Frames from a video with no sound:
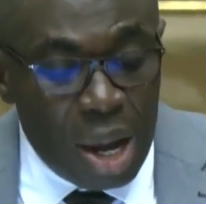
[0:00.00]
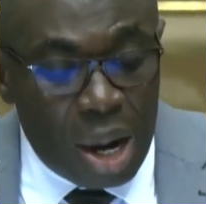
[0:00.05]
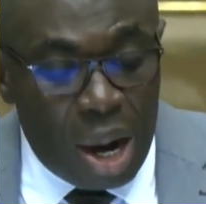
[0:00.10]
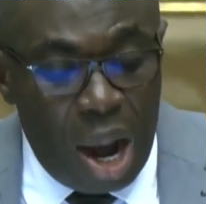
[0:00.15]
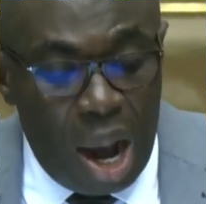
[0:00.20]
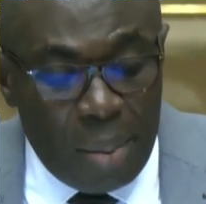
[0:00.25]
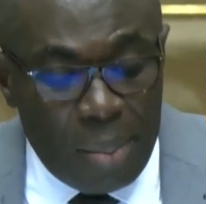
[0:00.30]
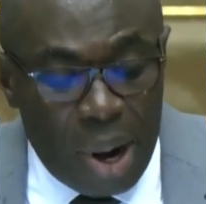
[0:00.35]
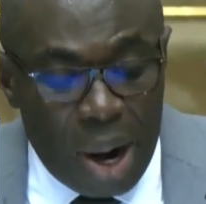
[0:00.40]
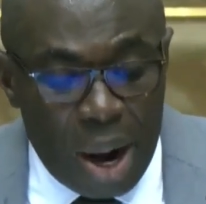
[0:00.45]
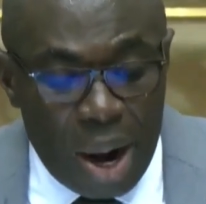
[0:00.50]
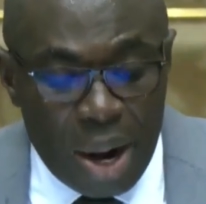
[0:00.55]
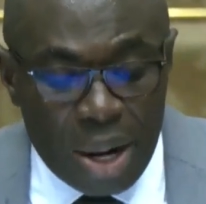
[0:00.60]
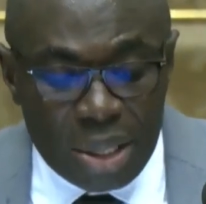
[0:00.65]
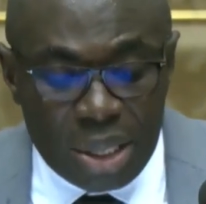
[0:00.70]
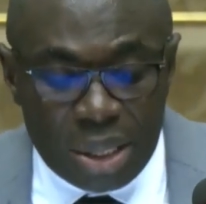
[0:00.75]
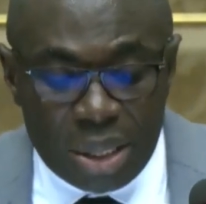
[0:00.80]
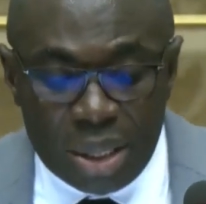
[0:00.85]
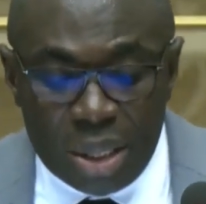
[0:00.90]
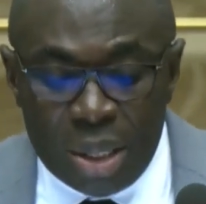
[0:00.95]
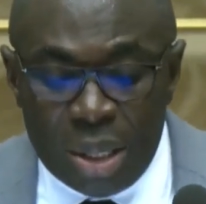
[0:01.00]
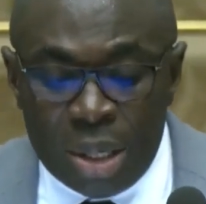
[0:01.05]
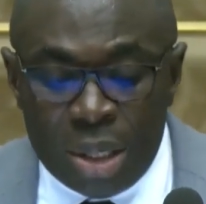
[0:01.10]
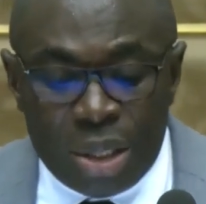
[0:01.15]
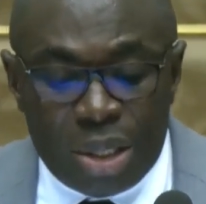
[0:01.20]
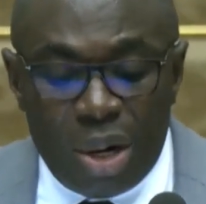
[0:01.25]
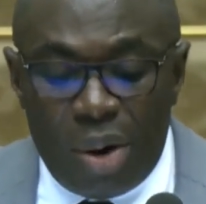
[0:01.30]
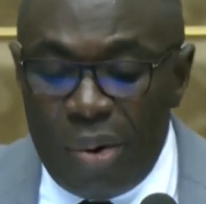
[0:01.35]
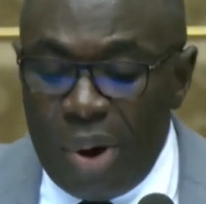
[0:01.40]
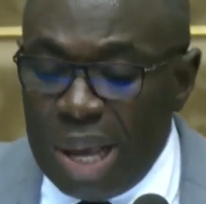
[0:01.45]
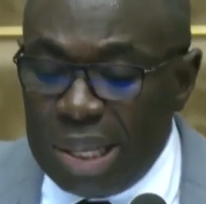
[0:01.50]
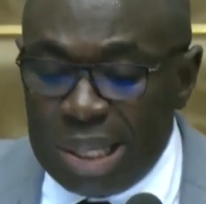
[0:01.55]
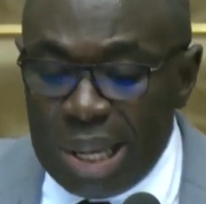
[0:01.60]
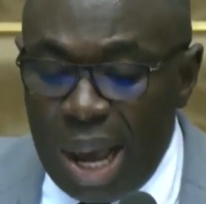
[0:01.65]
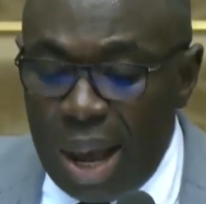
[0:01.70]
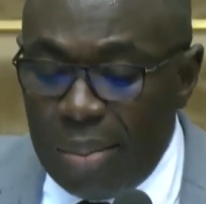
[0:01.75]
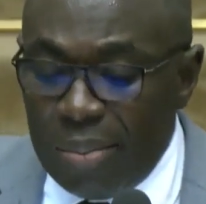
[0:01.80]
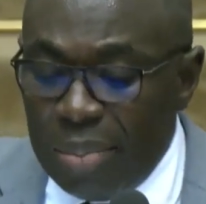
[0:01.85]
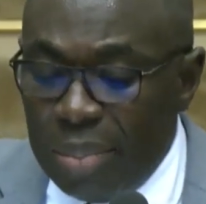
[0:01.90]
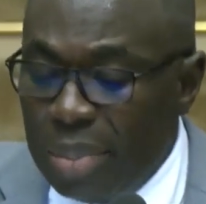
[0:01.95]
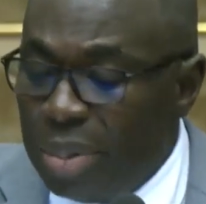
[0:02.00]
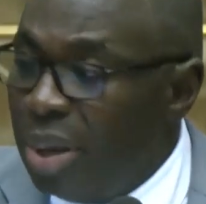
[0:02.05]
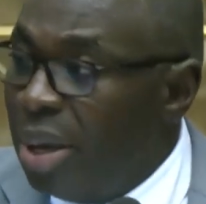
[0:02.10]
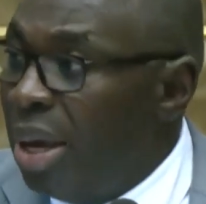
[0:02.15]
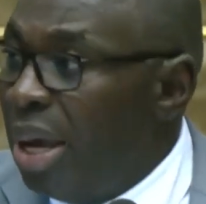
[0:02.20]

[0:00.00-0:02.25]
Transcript: commerce, tourism,